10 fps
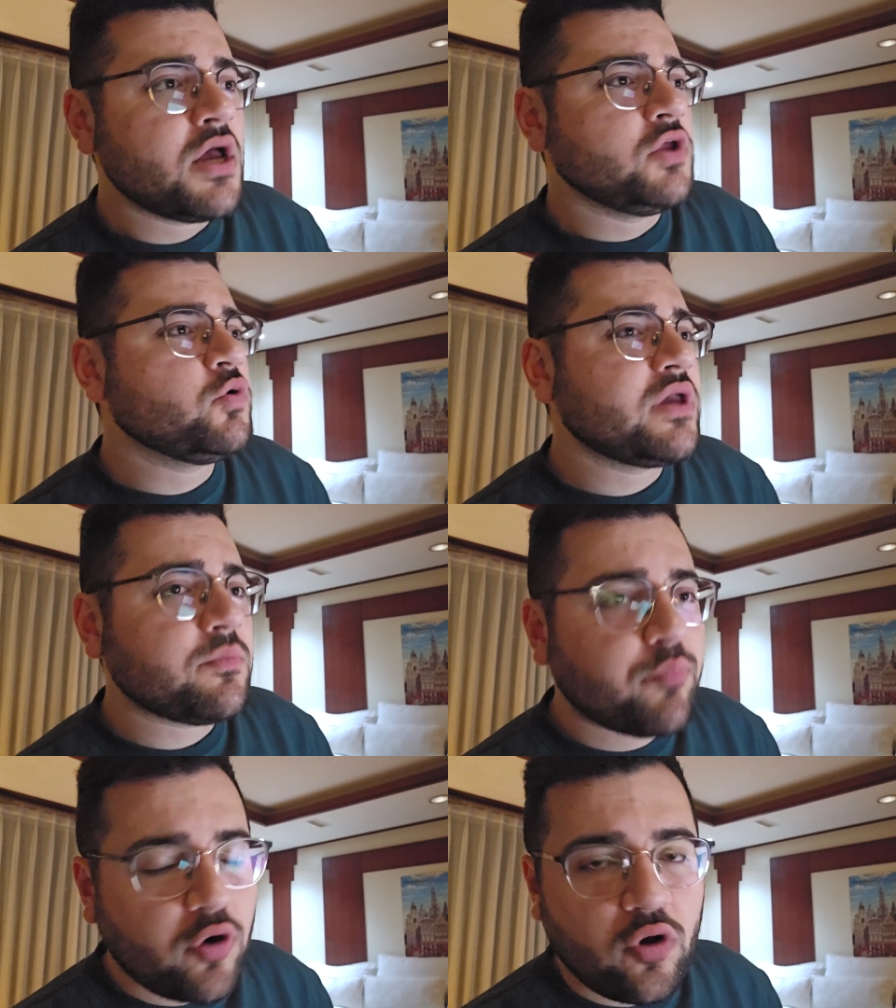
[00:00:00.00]
you
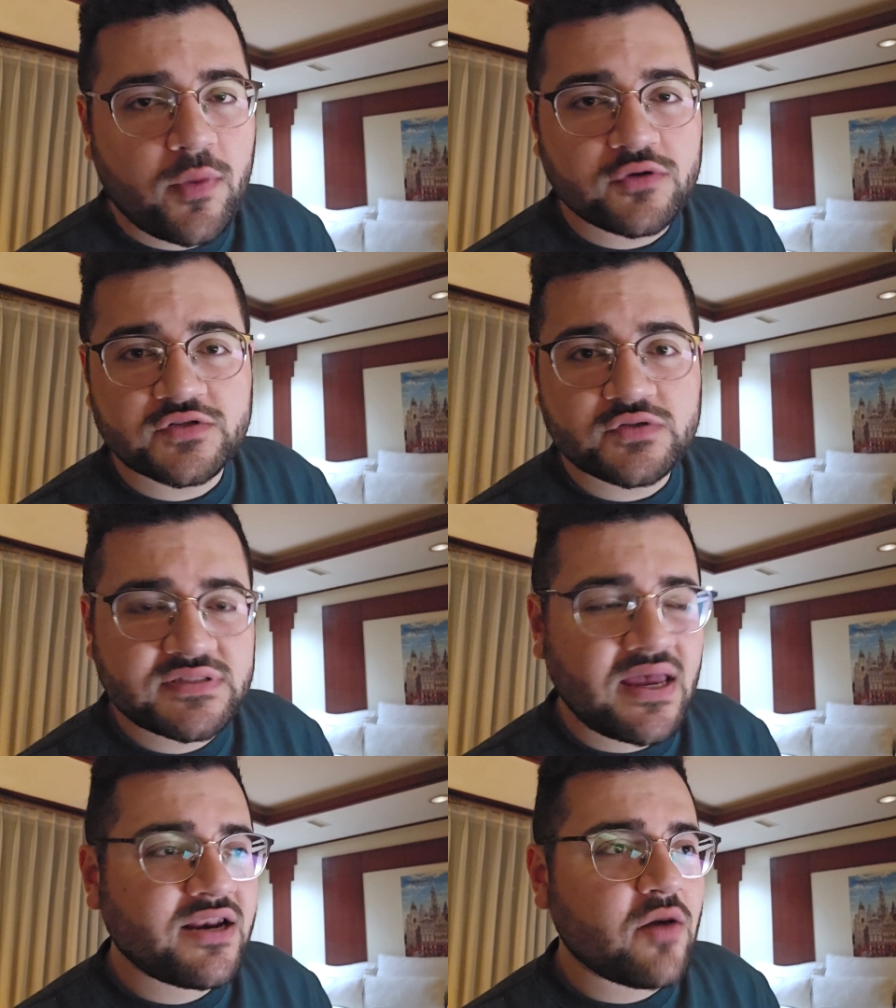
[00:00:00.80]
get promos, you
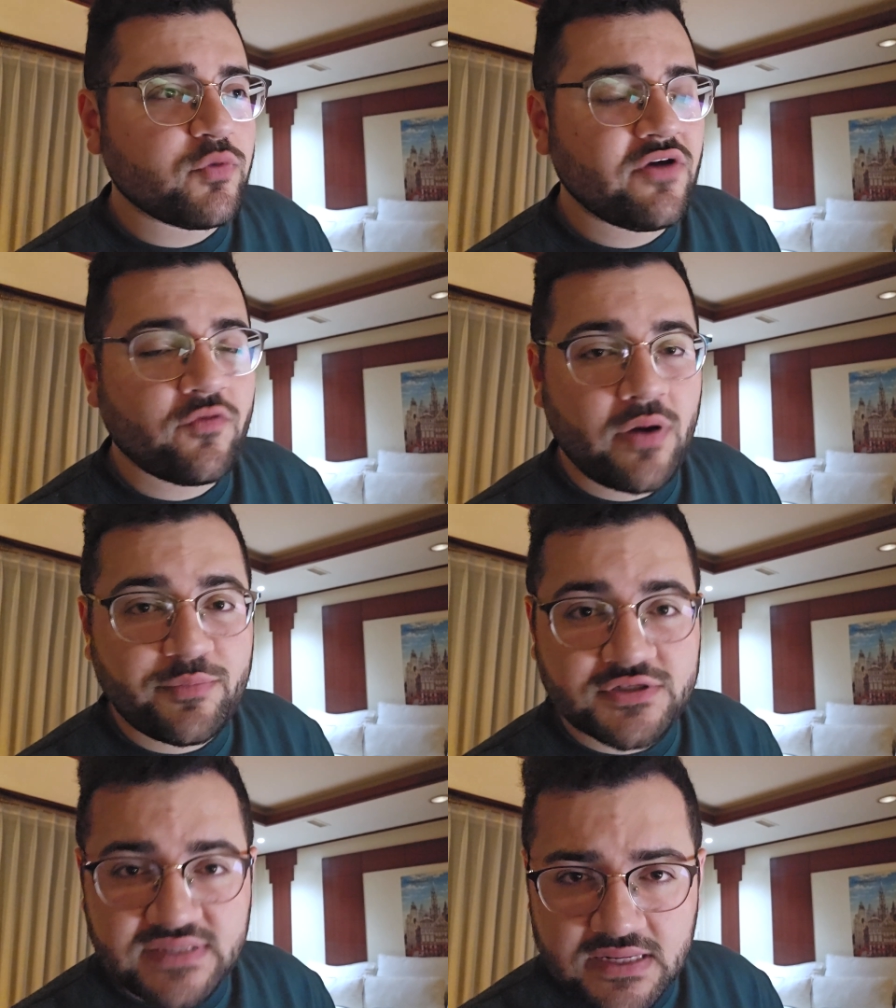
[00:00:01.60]
sign up, you have a
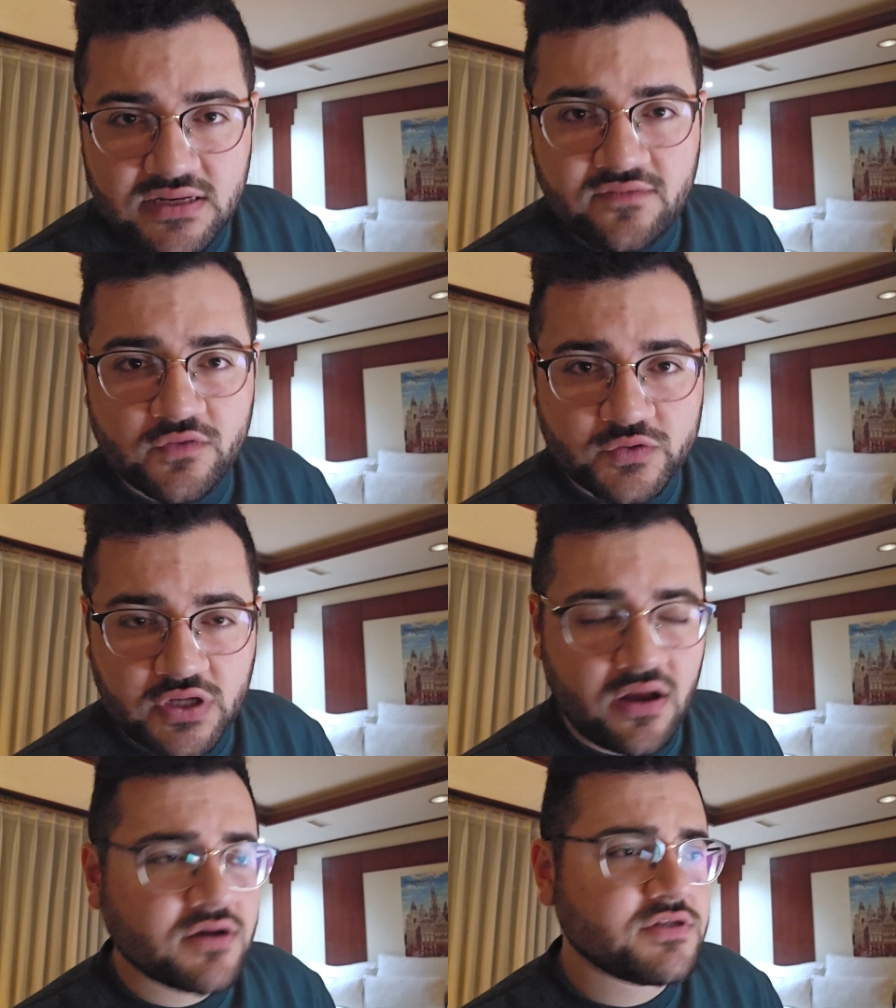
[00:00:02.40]
representative you
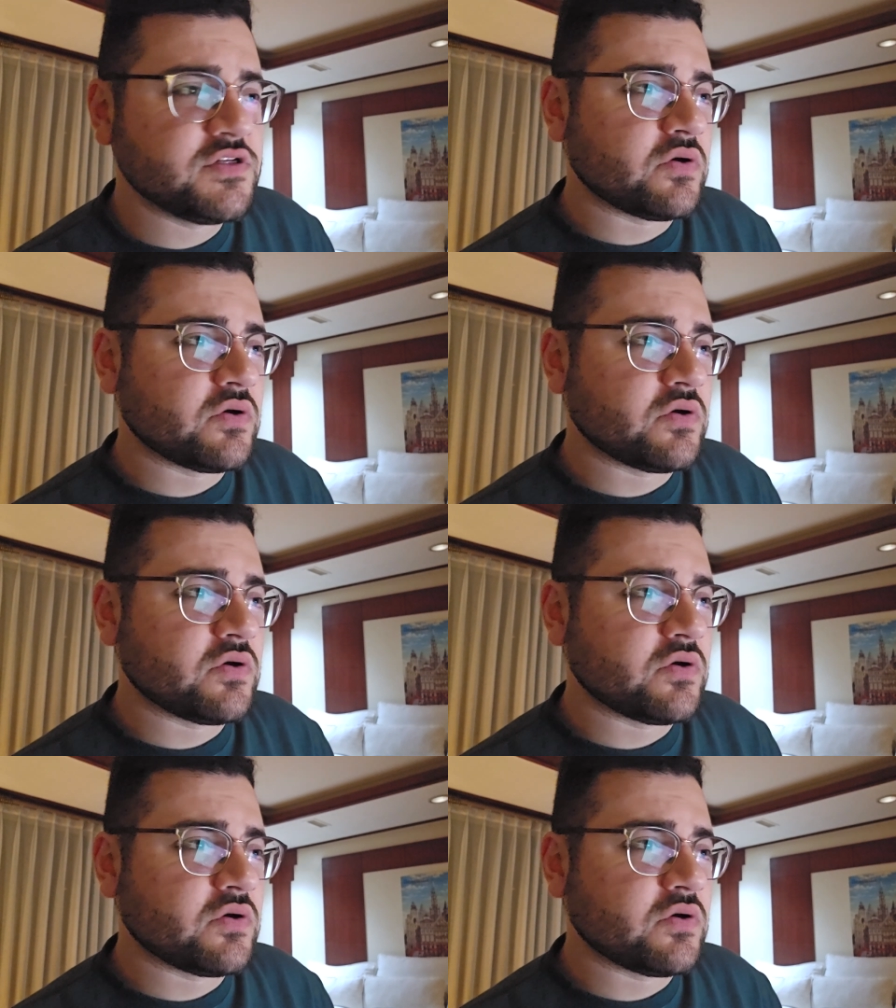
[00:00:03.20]
talk to.